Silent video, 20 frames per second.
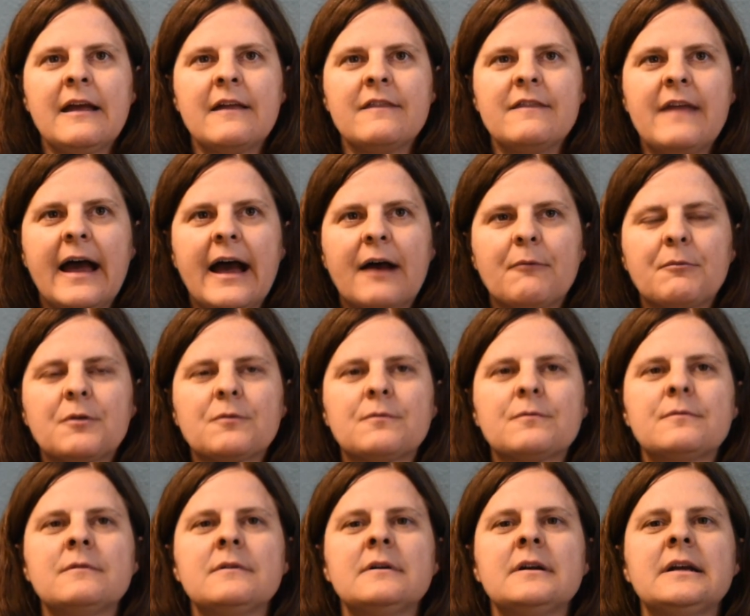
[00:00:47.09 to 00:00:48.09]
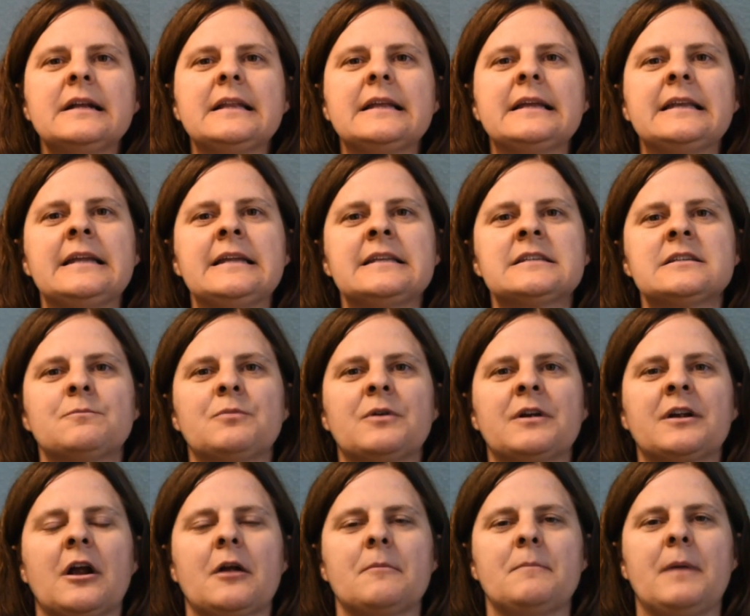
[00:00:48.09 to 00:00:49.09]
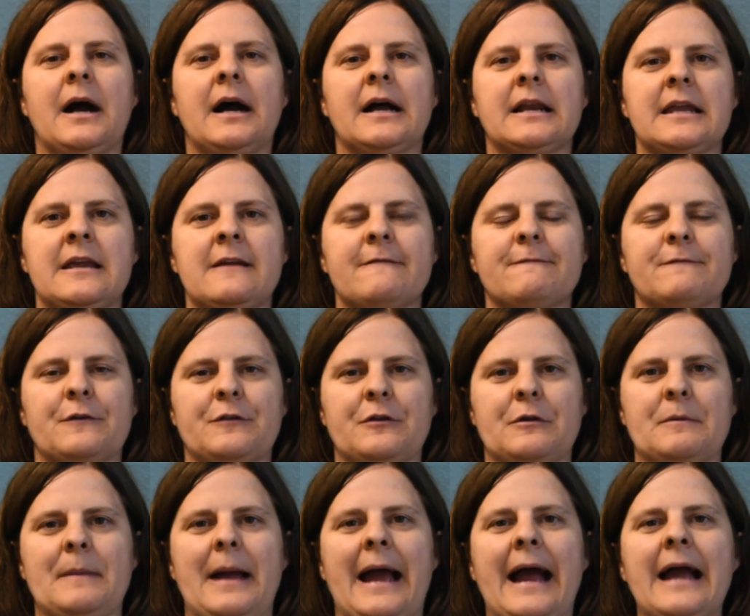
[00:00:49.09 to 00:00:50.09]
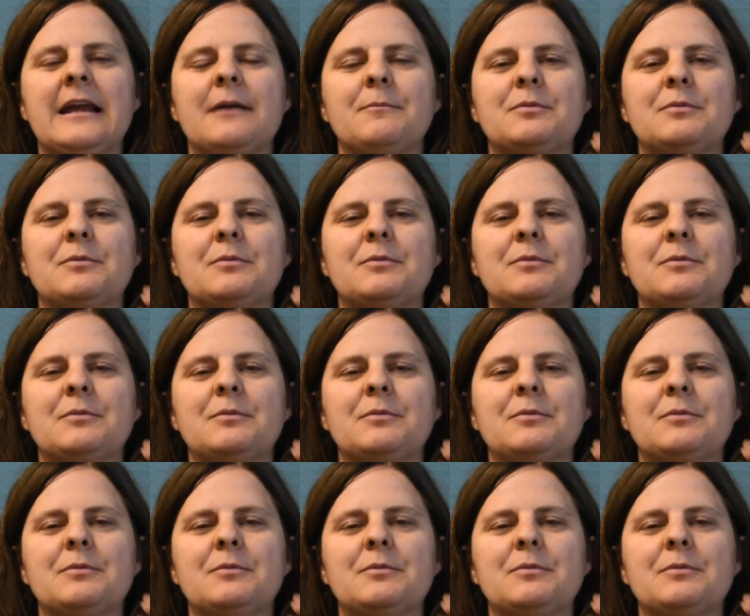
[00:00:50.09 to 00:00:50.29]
that we really need to bring our body further back.